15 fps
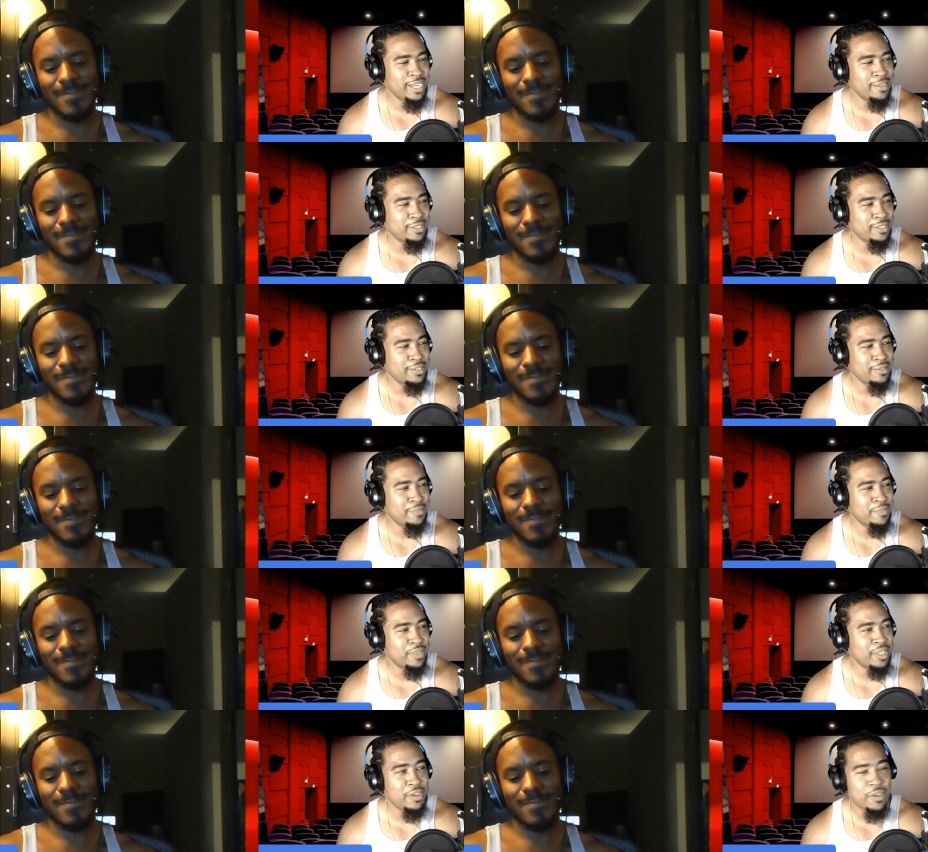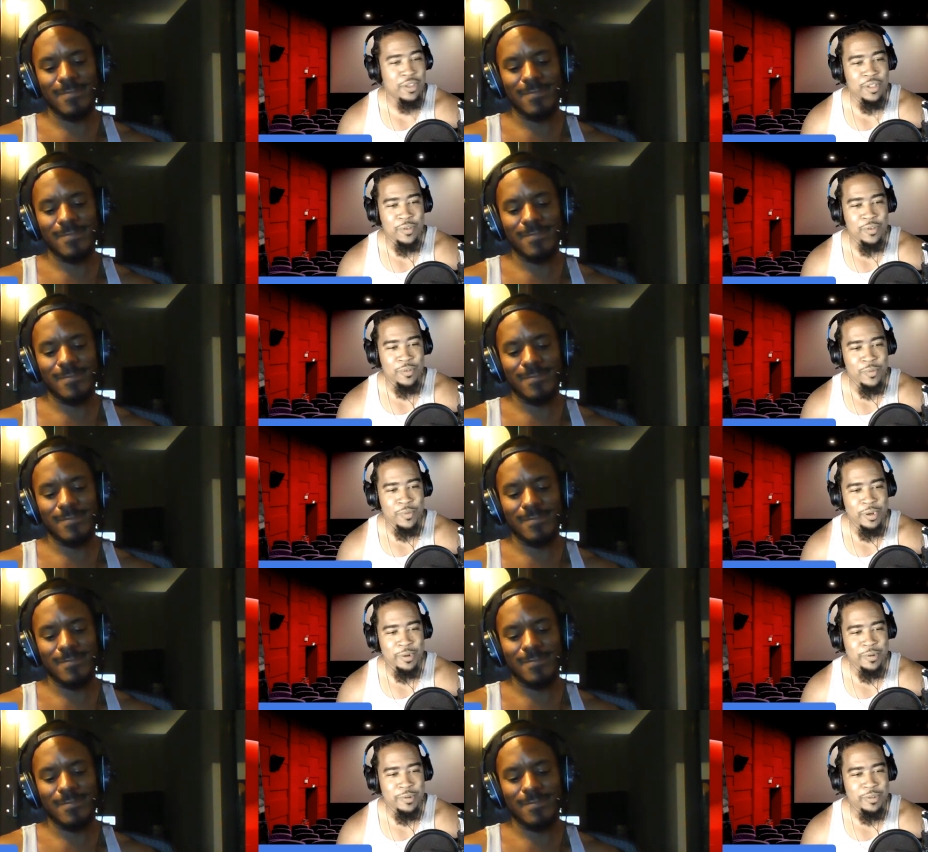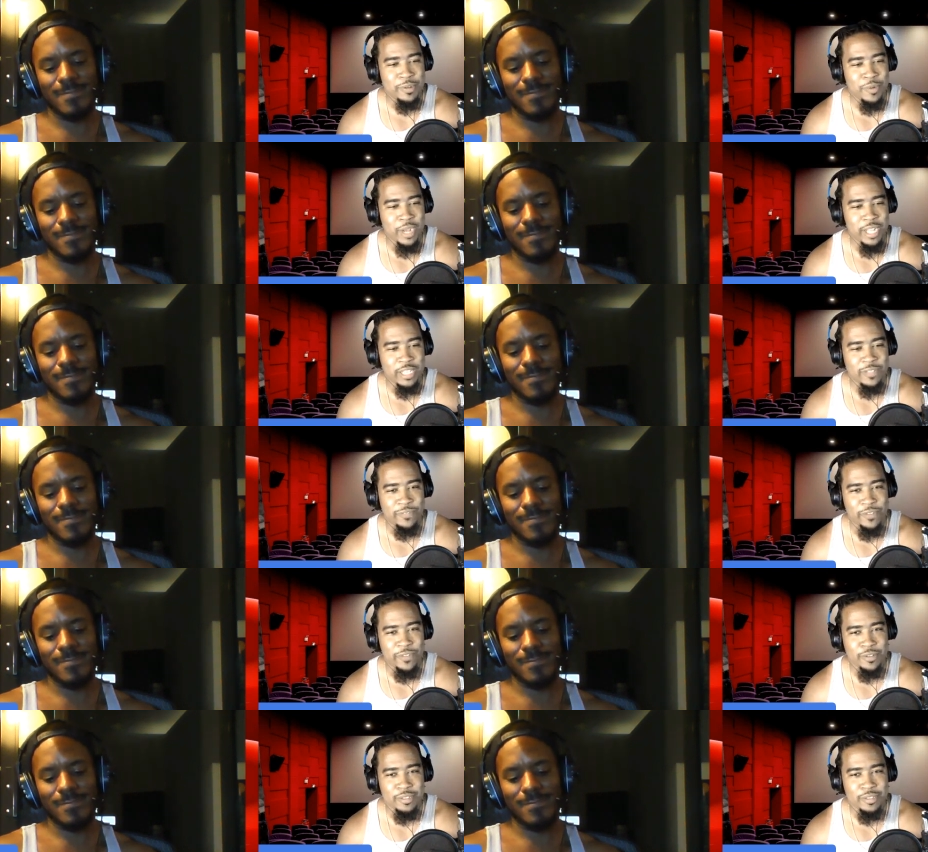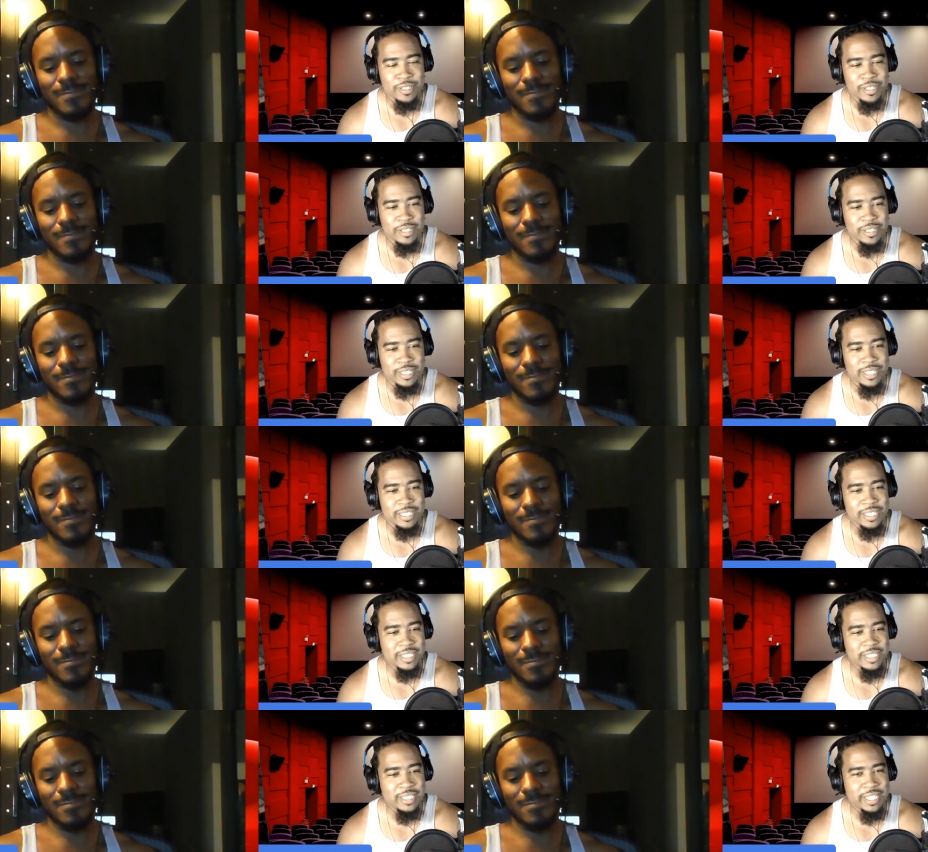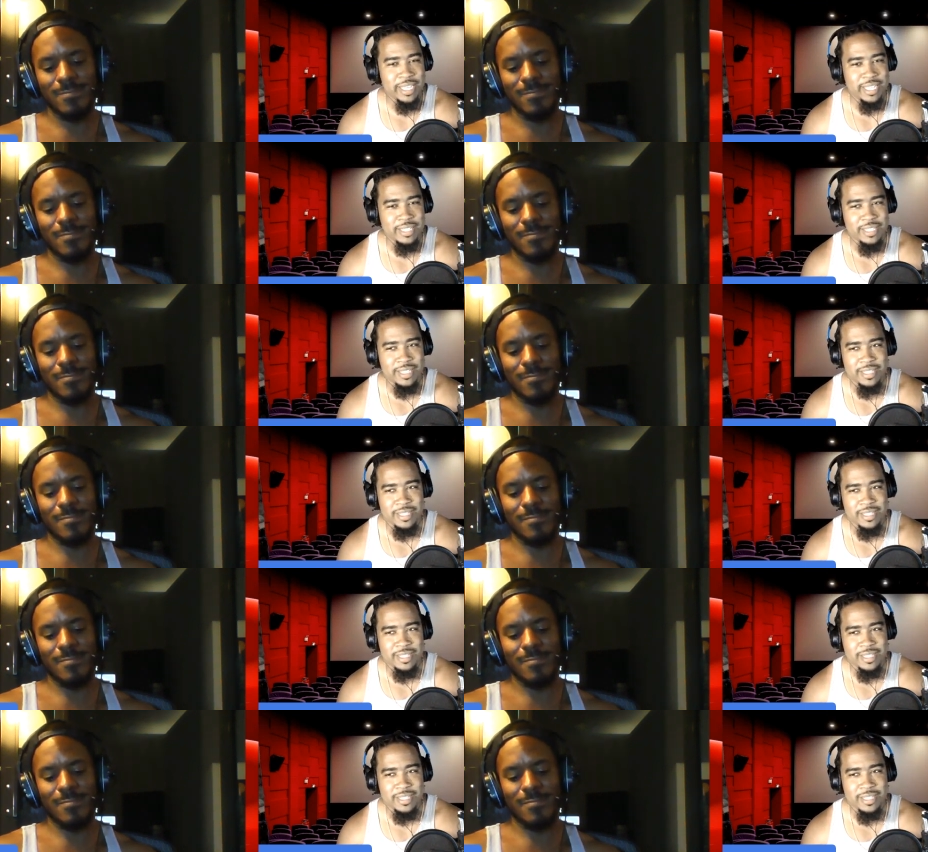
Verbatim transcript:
Speaker 1: So we're going to watch first Disenchanted.